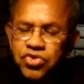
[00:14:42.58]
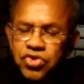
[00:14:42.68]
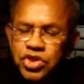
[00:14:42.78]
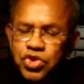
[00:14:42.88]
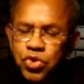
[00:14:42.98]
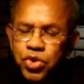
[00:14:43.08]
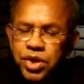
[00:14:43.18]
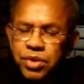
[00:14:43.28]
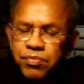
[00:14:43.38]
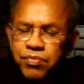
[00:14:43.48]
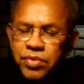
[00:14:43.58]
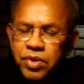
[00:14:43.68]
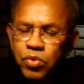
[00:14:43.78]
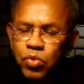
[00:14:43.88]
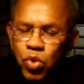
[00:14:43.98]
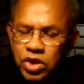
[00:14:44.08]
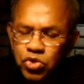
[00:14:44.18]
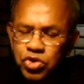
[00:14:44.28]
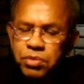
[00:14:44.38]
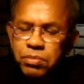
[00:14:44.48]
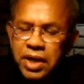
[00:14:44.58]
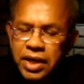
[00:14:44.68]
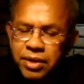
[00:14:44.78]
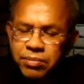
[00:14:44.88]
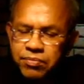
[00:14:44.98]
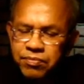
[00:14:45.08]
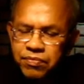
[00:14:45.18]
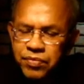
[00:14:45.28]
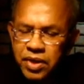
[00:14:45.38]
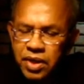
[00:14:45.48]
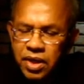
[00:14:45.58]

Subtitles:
it was a 3-story one-unit building,